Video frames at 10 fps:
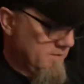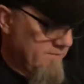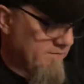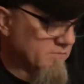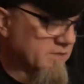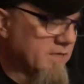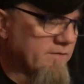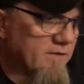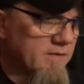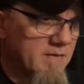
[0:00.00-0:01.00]
from this kind of
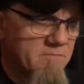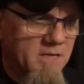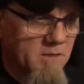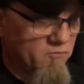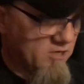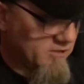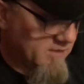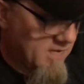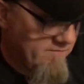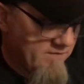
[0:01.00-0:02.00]
a death metal project they have,